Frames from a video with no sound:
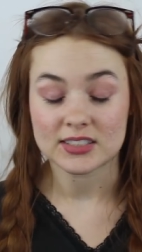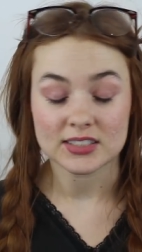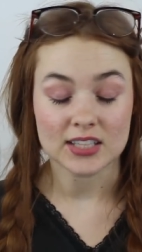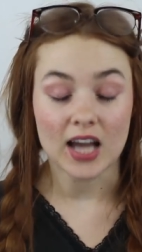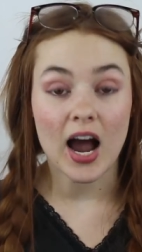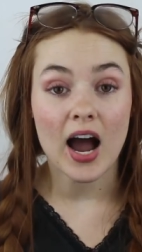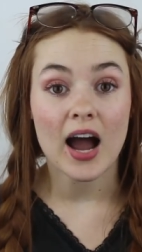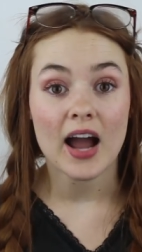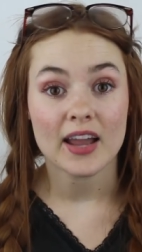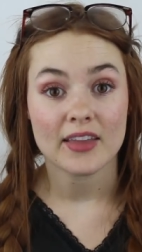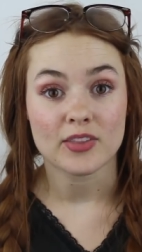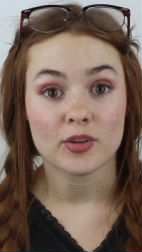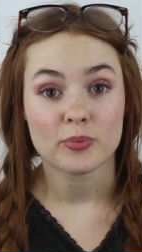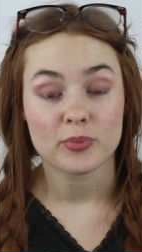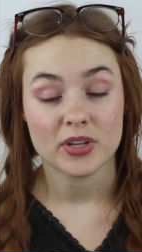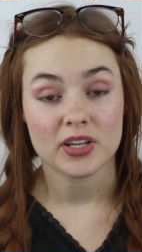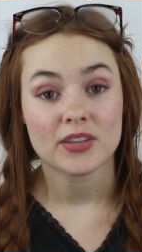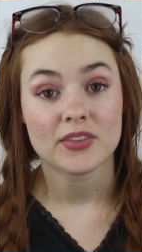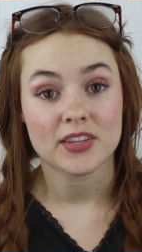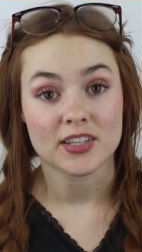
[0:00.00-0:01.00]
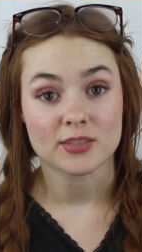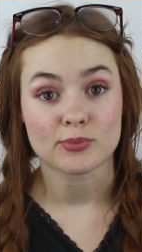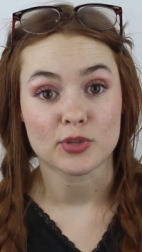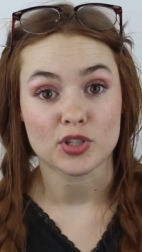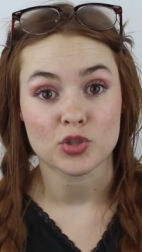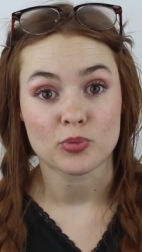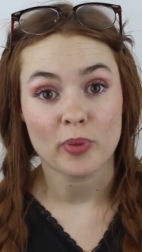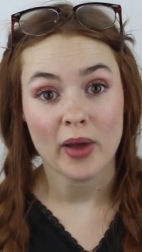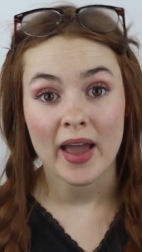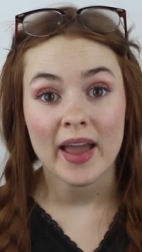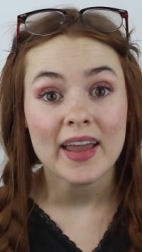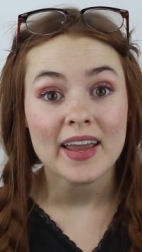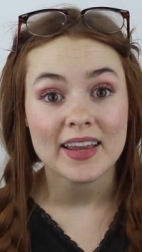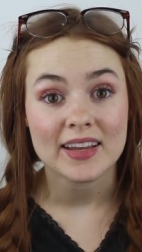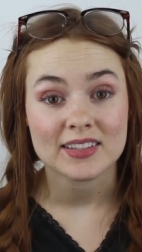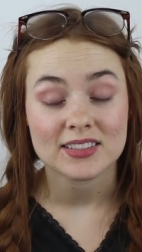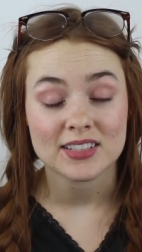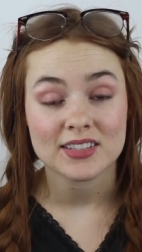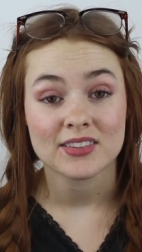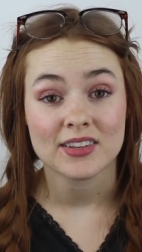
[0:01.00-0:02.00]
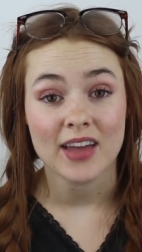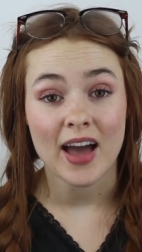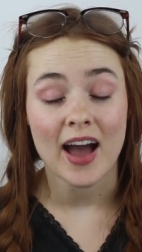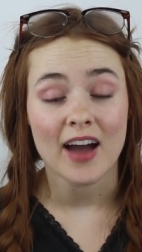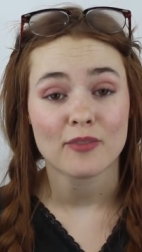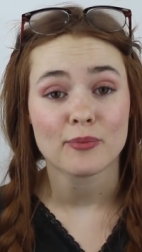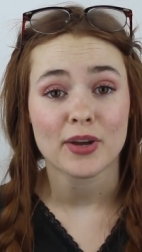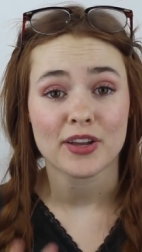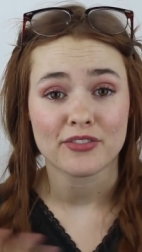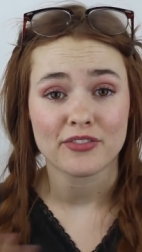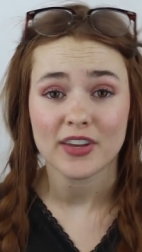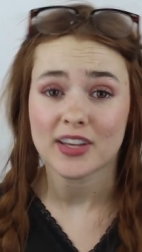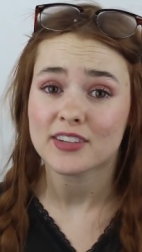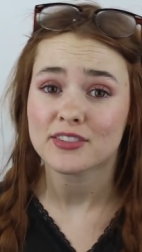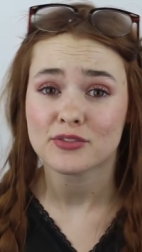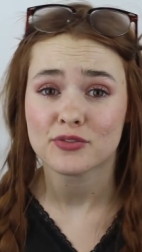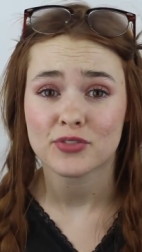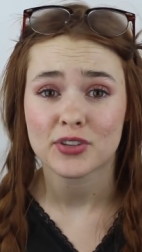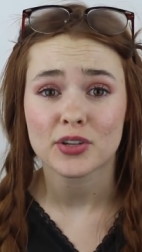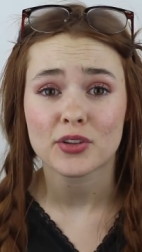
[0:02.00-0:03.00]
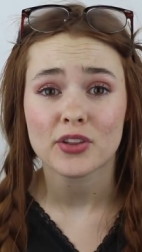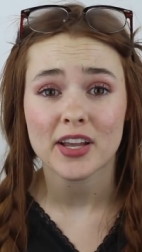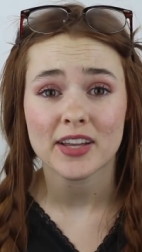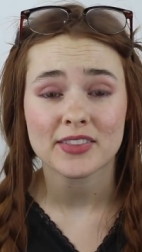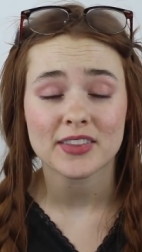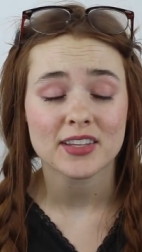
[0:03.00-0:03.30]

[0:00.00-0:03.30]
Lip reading: die than be in this much pain and have my face feel like